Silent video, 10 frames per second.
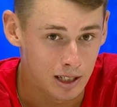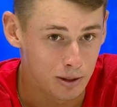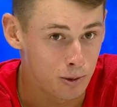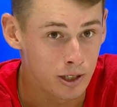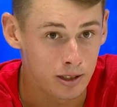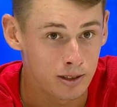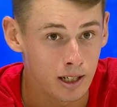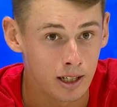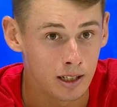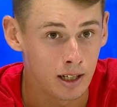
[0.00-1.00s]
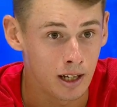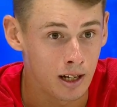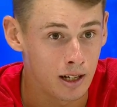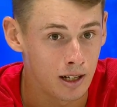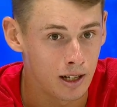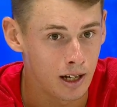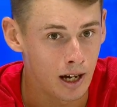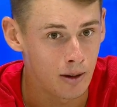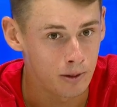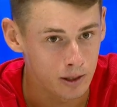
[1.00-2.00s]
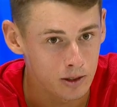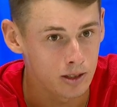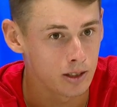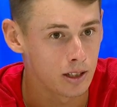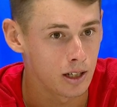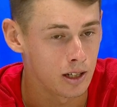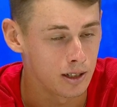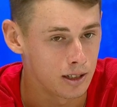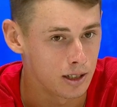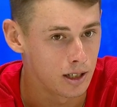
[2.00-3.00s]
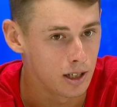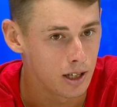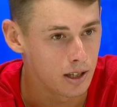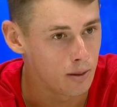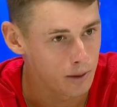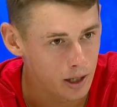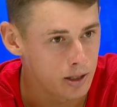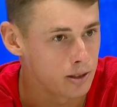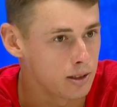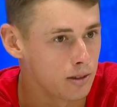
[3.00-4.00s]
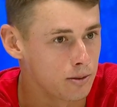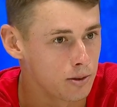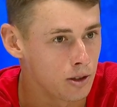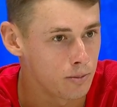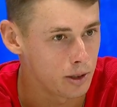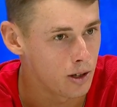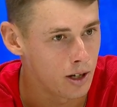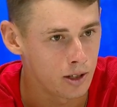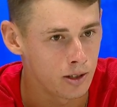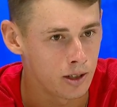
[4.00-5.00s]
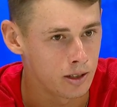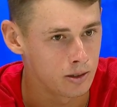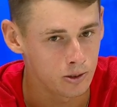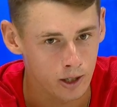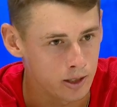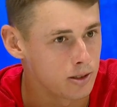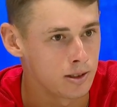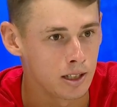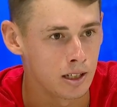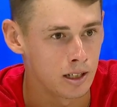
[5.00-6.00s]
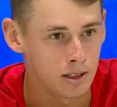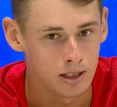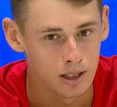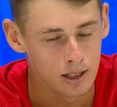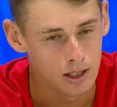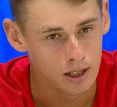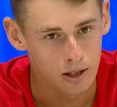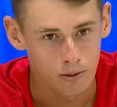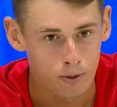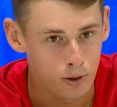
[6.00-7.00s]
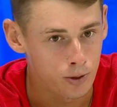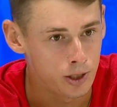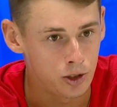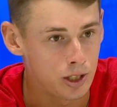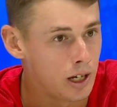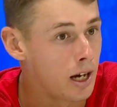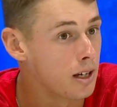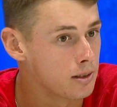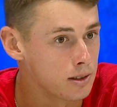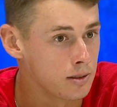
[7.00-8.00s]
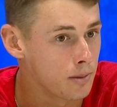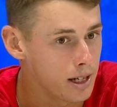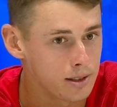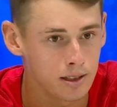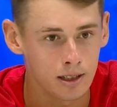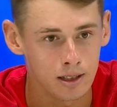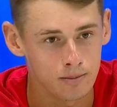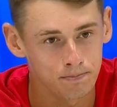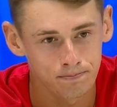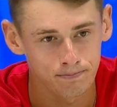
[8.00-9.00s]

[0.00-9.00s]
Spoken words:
pretty insane how much the Americans have gotten behind her, and it's great to see. And the following she has is amazing, and